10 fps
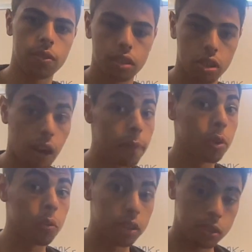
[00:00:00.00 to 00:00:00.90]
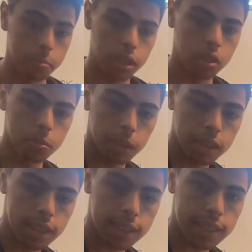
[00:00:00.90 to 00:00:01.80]
so I'm going to be doing
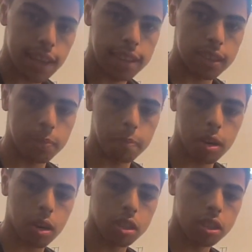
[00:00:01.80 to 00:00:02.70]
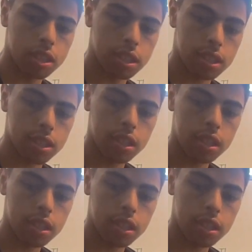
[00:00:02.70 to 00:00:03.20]
this as in parts